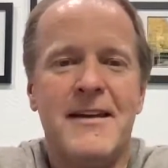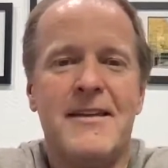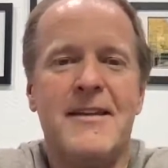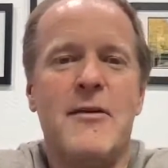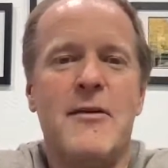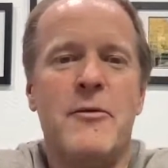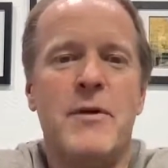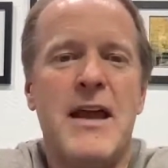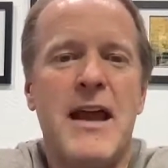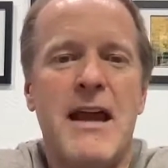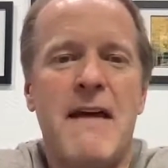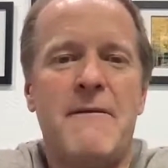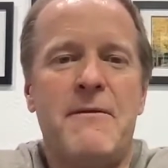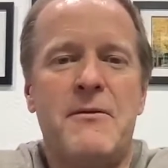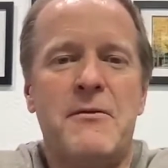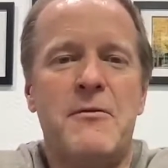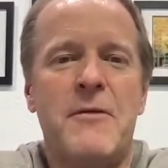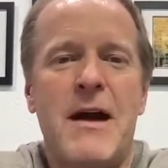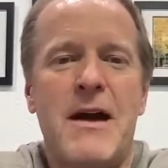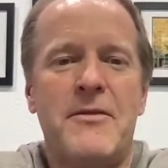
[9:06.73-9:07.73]
that we
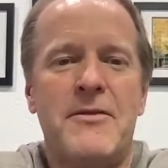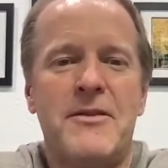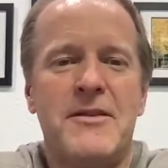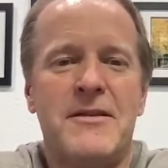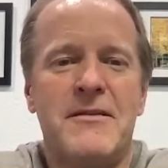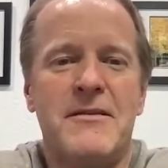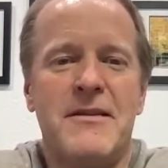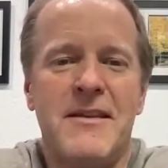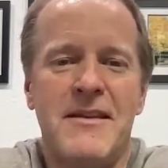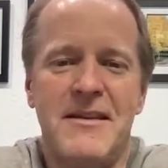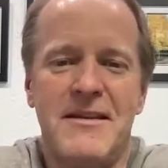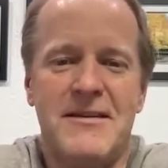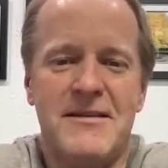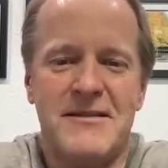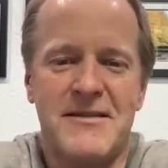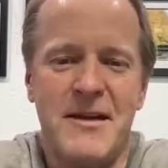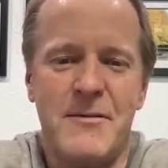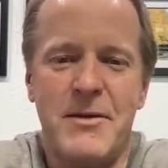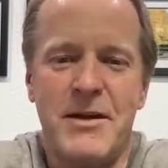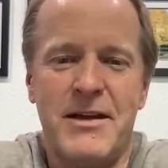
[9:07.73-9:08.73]
have throughout the
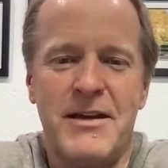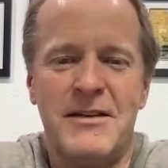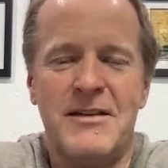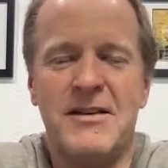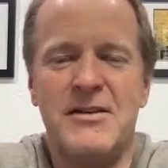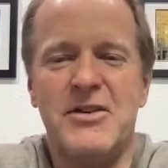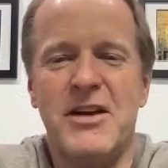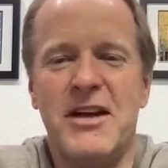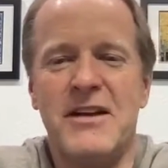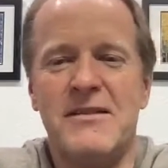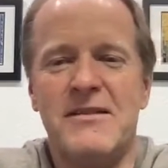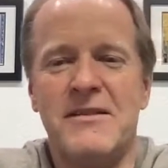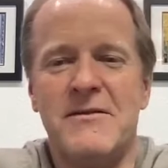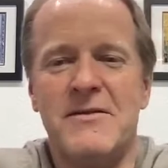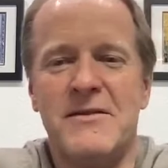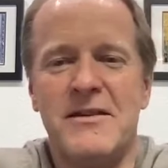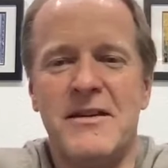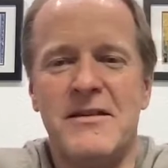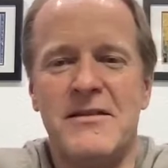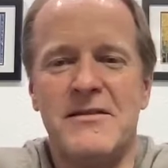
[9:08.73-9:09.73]
stomach and
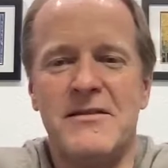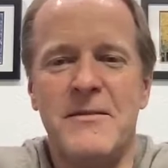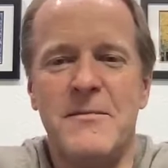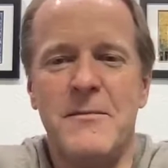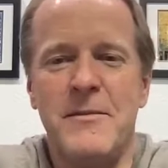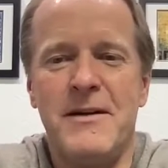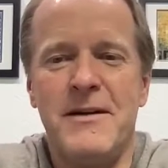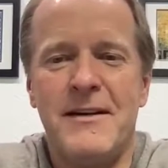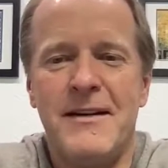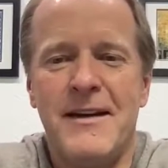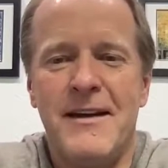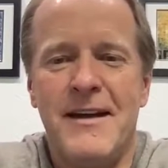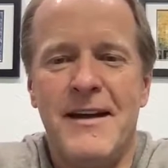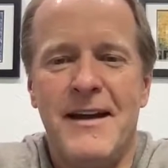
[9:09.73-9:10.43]
digestive system.